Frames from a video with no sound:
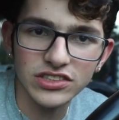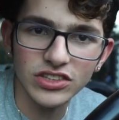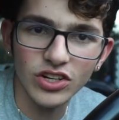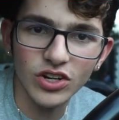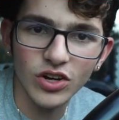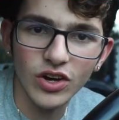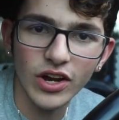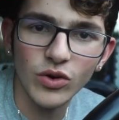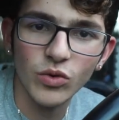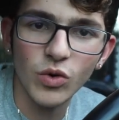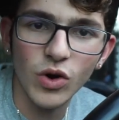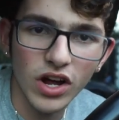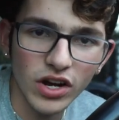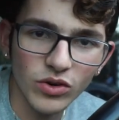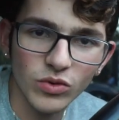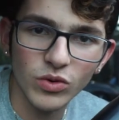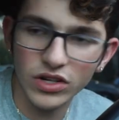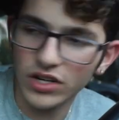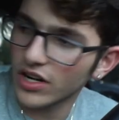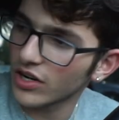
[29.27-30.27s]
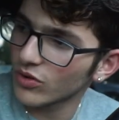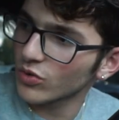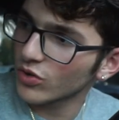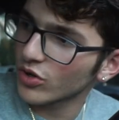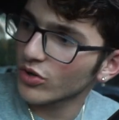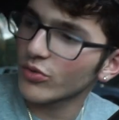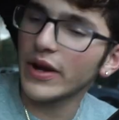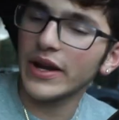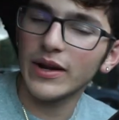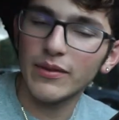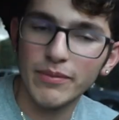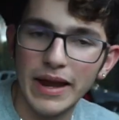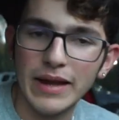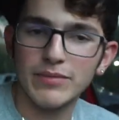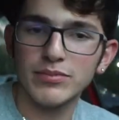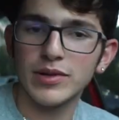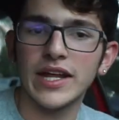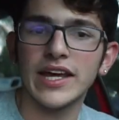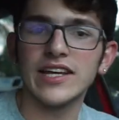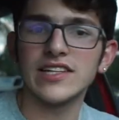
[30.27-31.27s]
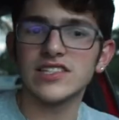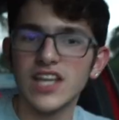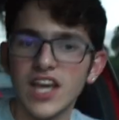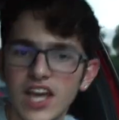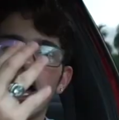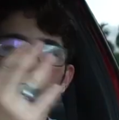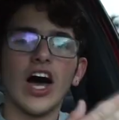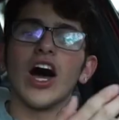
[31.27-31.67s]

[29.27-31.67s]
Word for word: You know, I don't want, I don't want, I don't want to rate a bad place